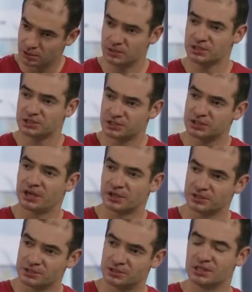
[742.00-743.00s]
This
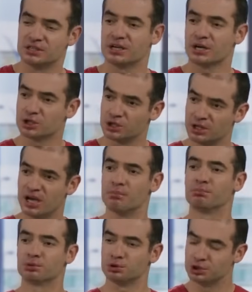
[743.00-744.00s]
text is actually
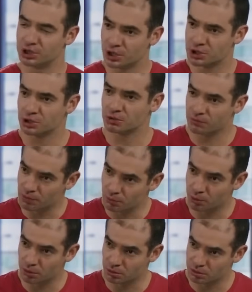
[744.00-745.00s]
a projection of the
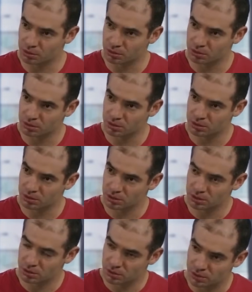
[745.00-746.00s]
world.
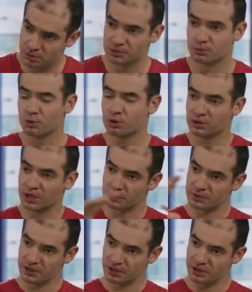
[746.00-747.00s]
There is a world
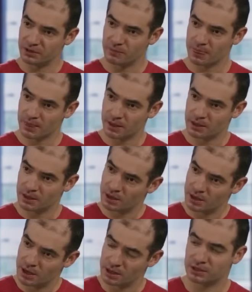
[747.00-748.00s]
out there,
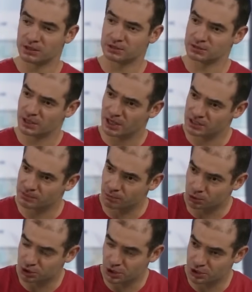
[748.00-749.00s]
and it has a
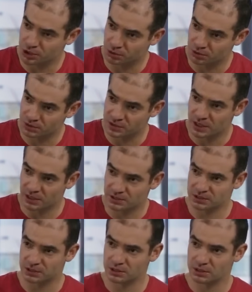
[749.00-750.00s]
projection on this
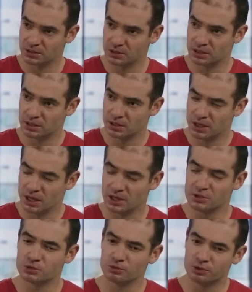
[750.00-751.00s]
text.
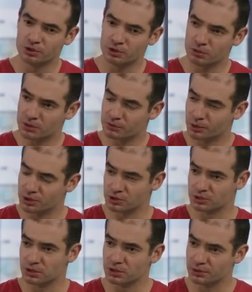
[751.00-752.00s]
And so what the neural network
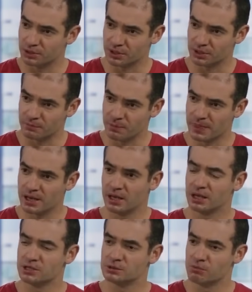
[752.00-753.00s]
is learning
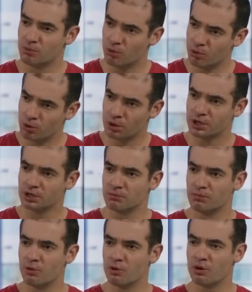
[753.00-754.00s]
is more
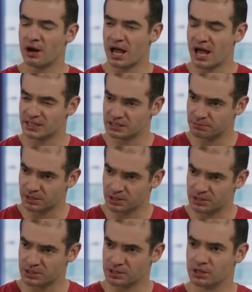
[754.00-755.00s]
and more
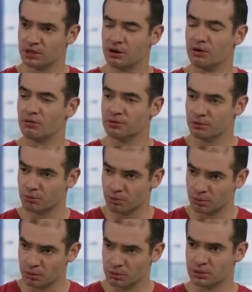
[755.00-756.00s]
aspects of the
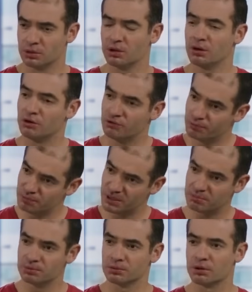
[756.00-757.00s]
world, of
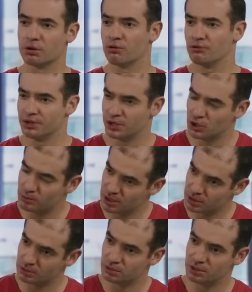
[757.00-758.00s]
people, of the
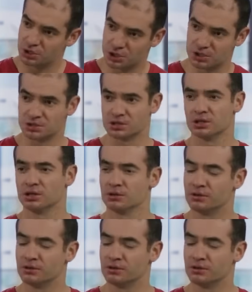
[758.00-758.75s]
human conditions,